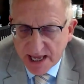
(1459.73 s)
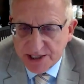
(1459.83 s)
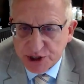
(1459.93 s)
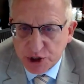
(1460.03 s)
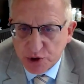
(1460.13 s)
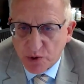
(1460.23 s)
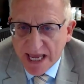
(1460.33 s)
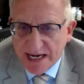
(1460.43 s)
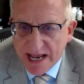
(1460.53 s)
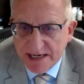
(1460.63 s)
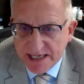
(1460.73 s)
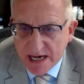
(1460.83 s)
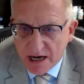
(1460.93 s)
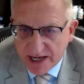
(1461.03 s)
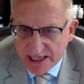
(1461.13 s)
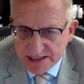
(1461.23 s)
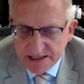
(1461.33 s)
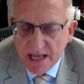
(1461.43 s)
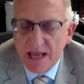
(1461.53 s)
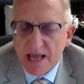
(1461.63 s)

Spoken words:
Hunners.